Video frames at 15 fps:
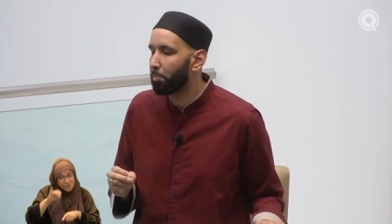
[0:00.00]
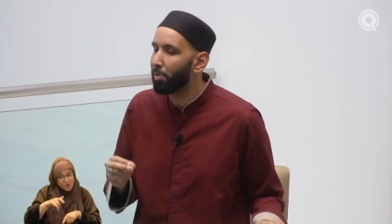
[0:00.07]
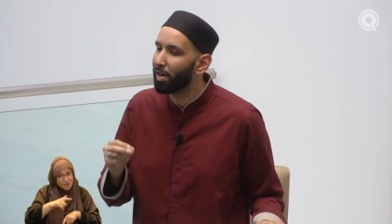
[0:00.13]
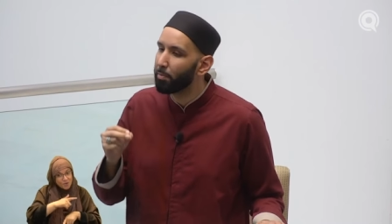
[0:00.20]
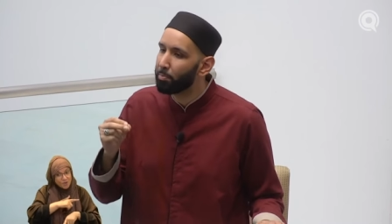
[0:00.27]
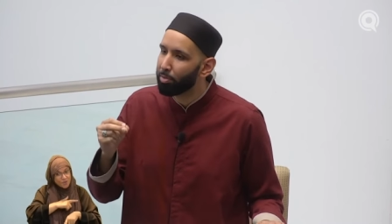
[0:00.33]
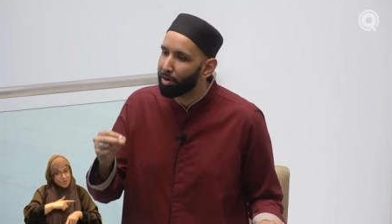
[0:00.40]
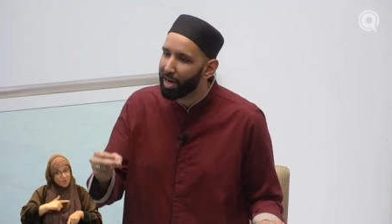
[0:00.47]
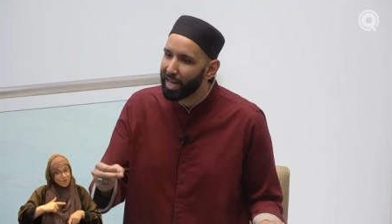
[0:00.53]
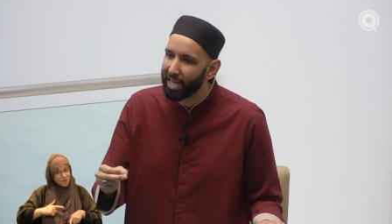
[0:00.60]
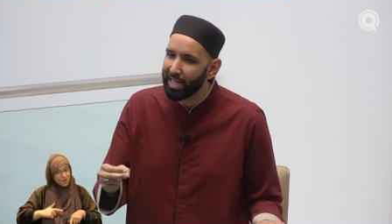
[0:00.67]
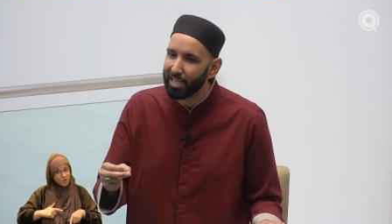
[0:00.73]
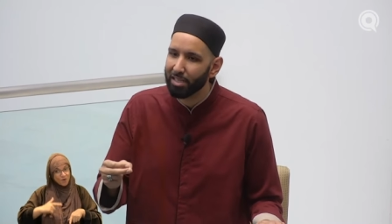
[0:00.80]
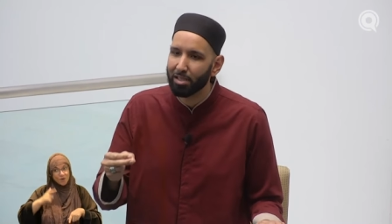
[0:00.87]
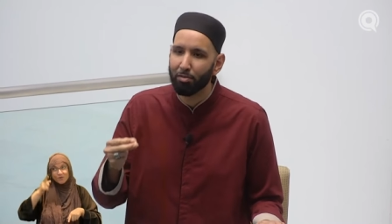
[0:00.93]
but a
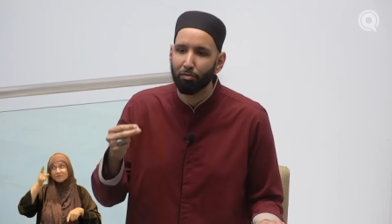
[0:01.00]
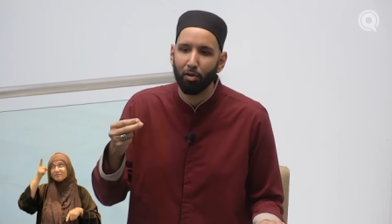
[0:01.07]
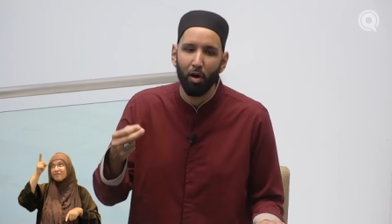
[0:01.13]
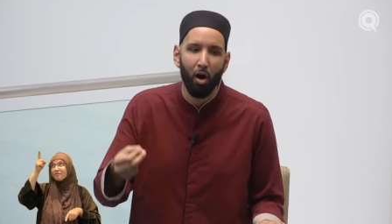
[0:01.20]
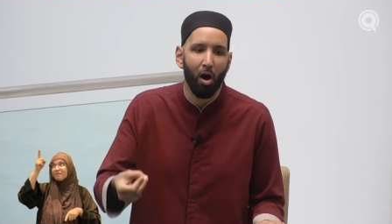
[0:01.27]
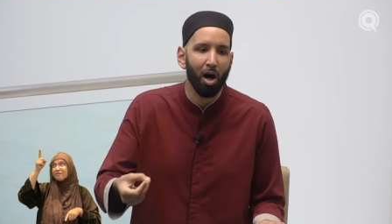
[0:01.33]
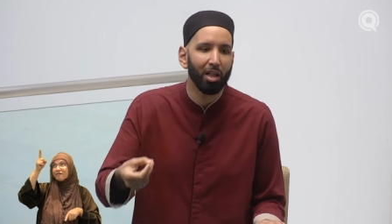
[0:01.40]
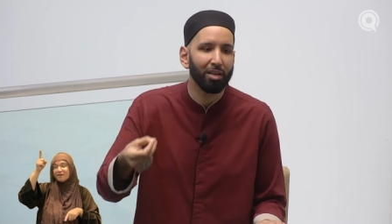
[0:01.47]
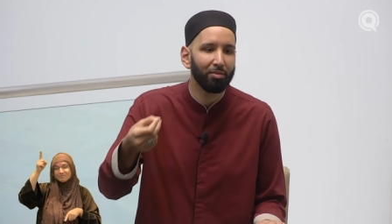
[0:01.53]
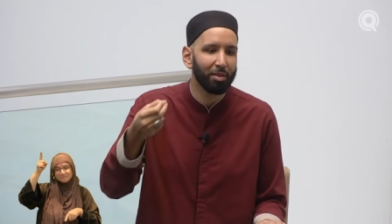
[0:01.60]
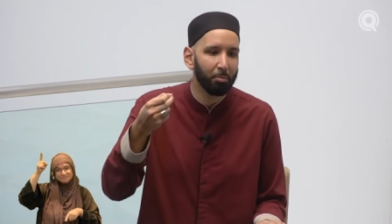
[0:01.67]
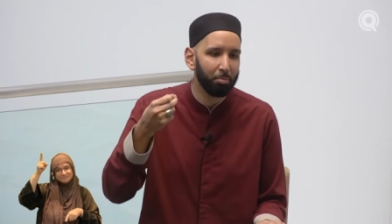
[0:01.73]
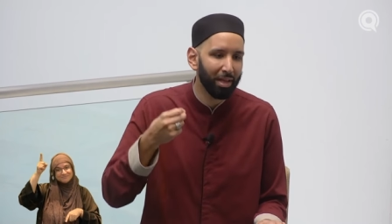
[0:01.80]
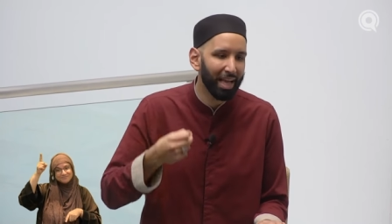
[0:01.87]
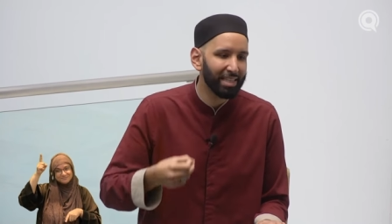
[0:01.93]
praise for all of the
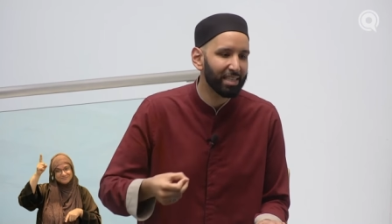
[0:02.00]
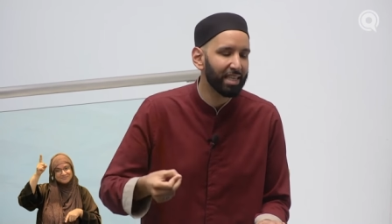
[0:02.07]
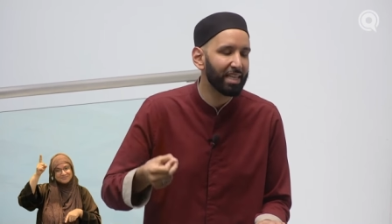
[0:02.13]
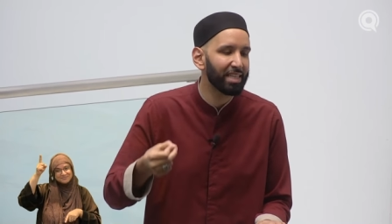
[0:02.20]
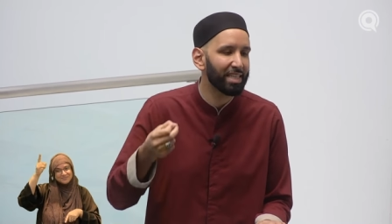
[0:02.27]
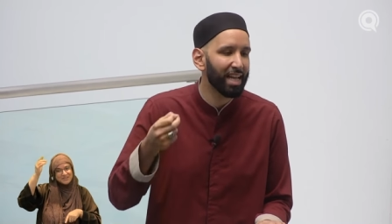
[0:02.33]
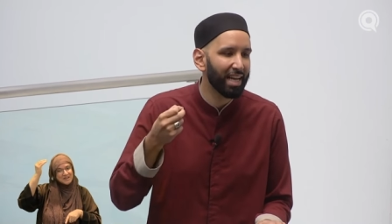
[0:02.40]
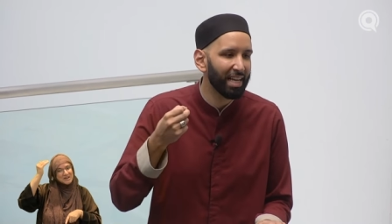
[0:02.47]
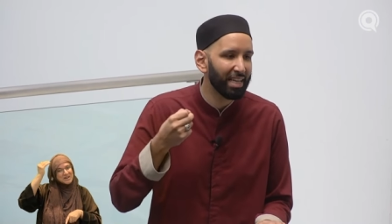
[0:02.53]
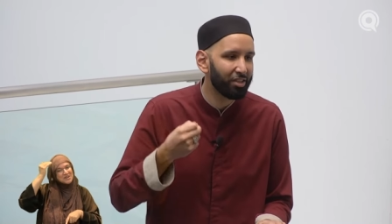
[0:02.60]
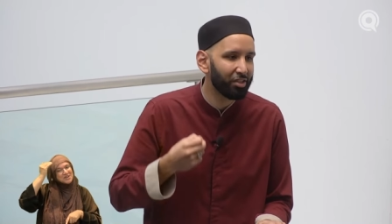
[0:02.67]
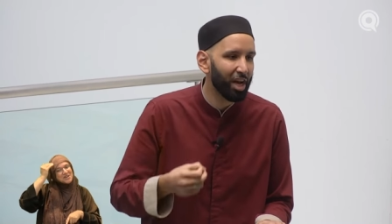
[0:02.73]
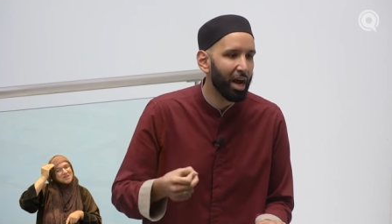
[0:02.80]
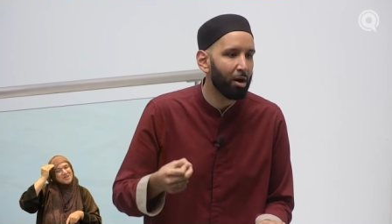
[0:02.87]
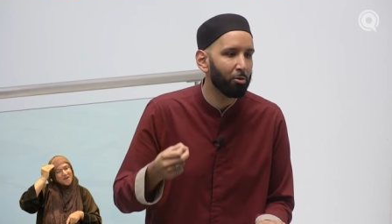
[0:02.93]
blessings that He
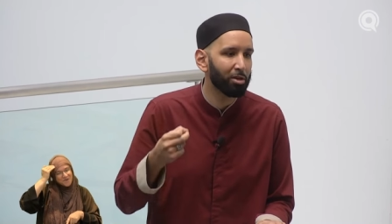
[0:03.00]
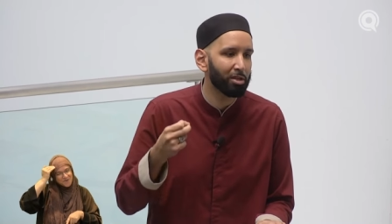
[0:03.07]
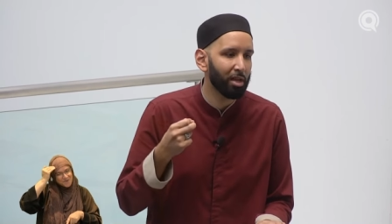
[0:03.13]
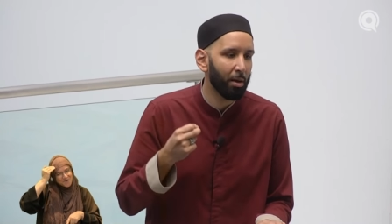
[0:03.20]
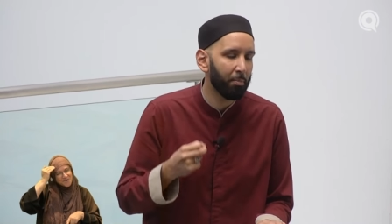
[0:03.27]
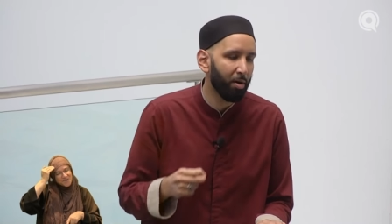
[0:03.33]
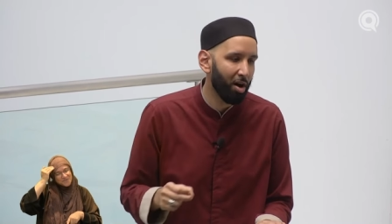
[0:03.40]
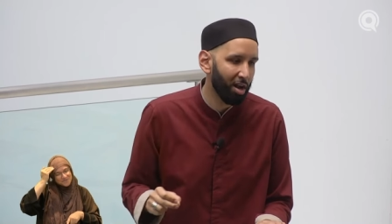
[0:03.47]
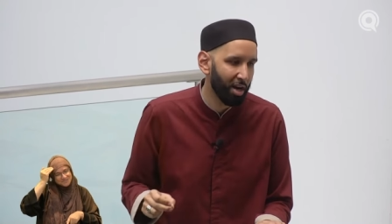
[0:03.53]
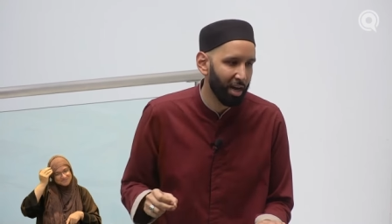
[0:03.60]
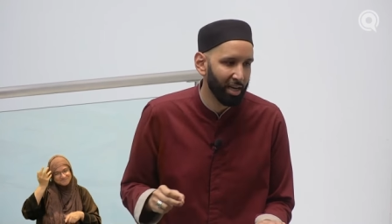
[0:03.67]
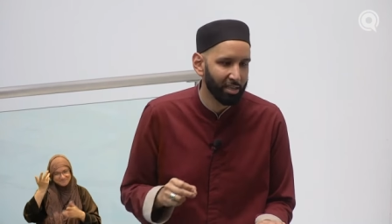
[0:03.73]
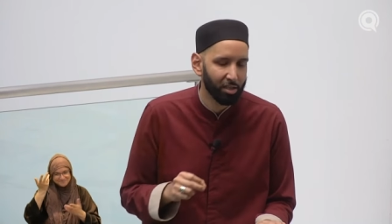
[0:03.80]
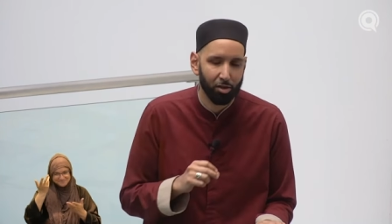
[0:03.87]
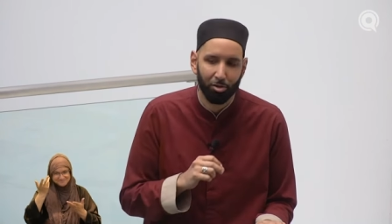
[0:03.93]
showers upon
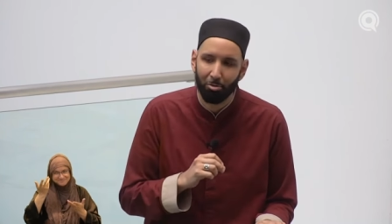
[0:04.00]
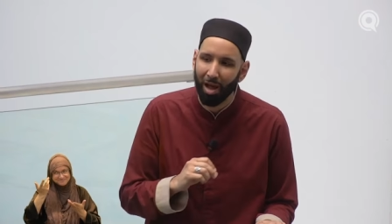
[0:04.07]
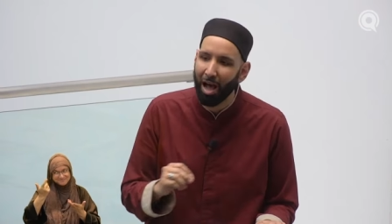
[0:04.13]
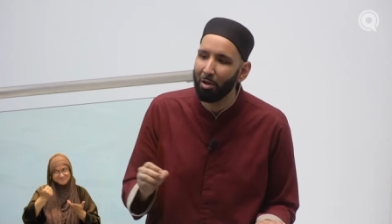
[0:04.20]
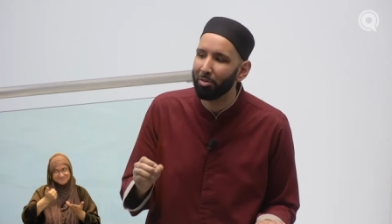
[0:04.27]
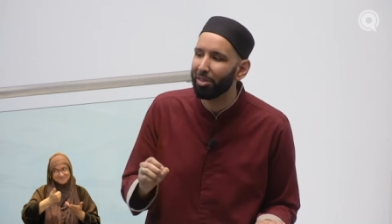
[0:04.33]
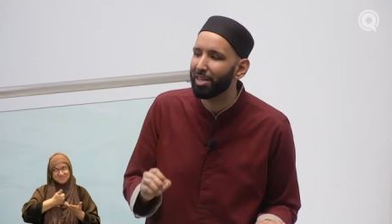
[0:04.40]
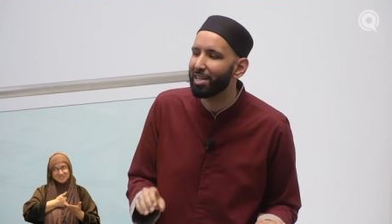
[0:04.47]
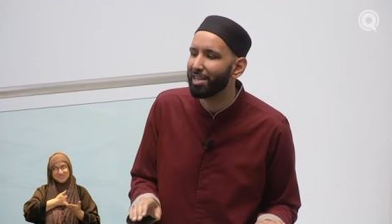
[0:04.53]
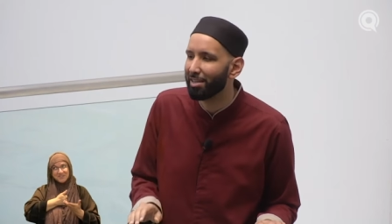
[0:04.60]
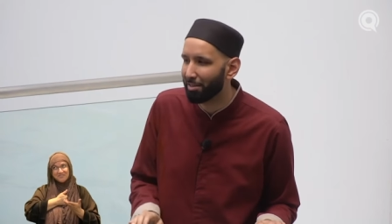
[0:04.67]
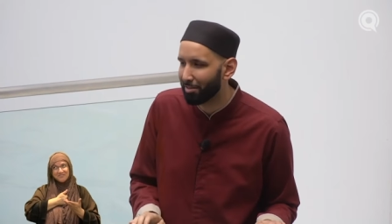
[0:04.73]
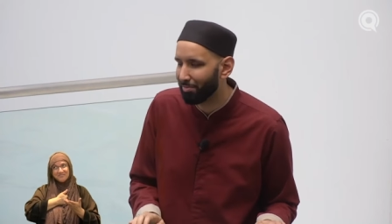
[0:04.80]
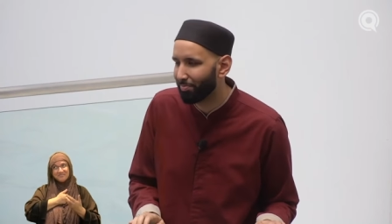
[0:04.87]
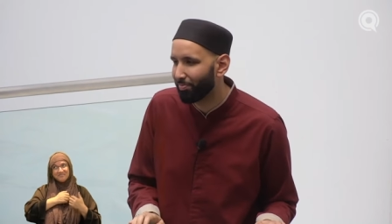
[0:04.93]
us throughout the year.